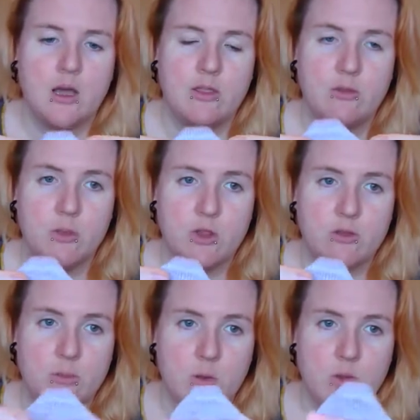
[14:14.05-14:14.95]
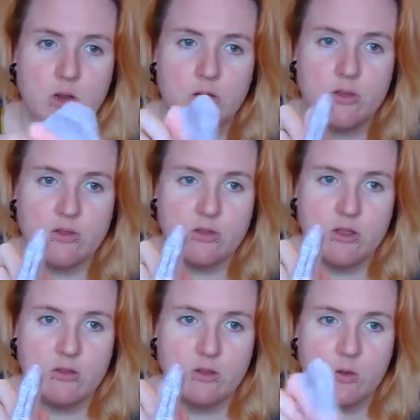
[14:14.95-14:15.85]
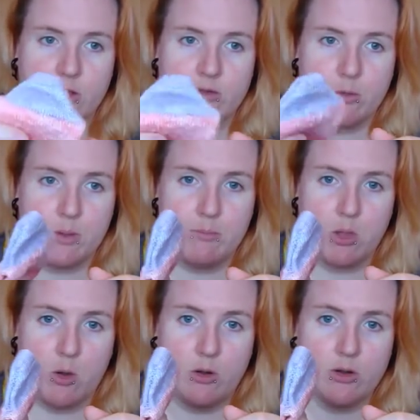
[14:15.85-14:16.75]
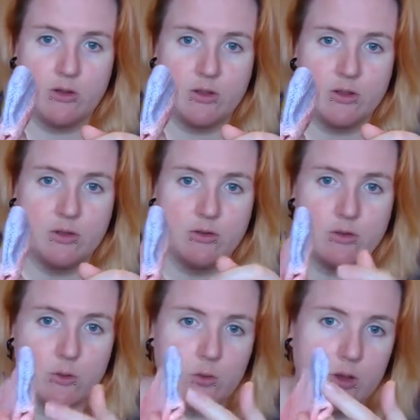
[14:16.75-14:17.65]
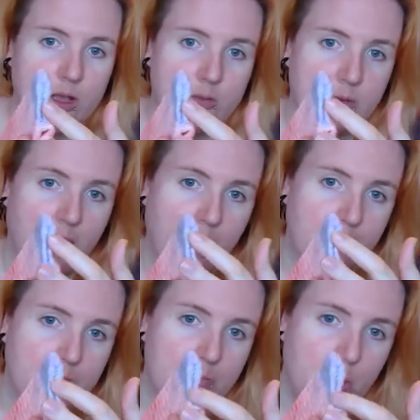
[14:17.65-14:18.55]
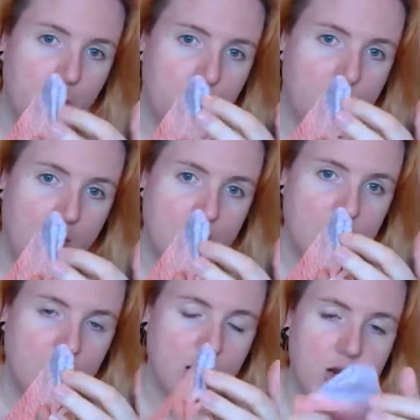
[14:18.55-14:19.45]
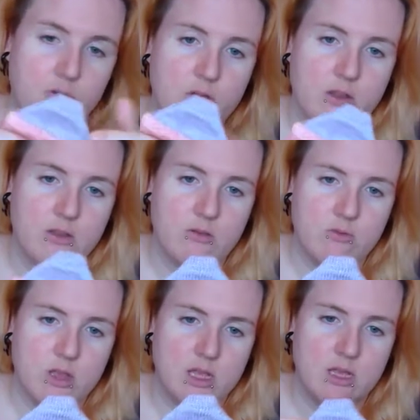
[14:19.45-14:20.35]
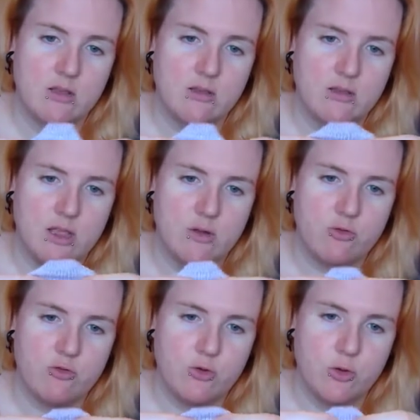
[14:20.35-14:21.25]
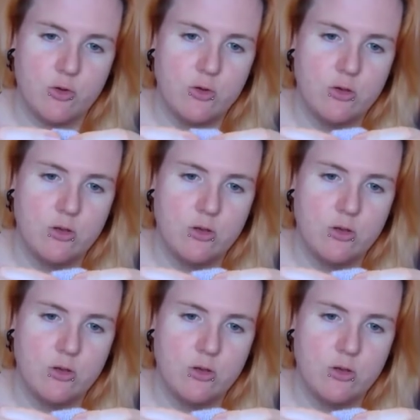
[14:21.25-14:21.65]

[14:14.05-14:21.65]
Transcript: This one looks a bit weird because this sock has not been blocked, so it kind of pulls in here, so it doesn't really sit true.